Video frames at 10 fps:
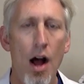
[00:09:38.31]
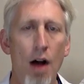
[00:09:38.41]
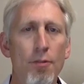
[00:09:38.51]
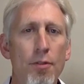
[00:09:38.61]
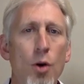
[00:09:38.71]

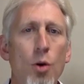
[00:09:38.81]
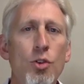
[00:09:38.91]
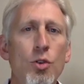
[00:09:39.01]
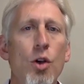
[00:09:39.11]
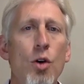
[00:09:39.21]
Of
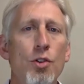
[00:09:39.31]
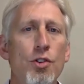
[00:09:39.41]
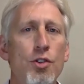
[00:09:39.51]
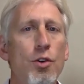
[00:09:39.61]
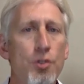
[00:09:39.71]
those who go to
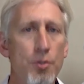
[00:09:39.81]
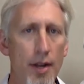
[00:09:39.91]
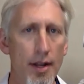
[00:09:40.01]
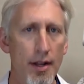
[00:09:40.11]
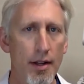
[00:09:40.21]

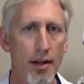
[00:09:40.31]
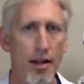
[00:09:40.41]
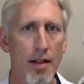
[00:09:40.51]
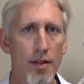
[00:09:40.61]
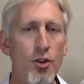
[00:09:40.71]
surgery,
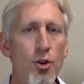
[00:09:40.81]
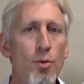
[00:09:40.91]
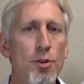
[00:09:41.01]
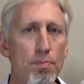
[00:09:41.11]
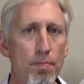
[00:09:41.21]
the
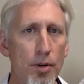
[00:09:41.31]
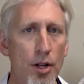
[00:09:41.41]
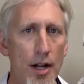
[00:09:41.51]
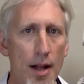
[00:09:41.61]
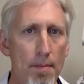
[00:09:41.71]
tumor's
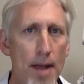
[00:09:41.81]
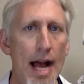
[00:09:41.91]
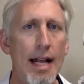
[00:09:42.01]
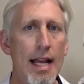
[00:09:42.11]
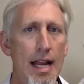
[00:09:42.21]
going to come
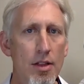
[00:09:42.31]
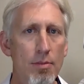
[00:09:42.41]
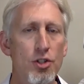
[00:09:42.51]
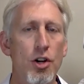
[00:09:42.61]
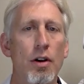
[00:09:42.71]
back in the
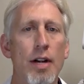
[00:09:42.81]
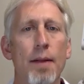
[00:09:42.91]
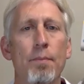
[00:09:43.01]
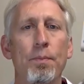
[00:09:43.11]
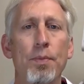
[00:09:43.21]
majority.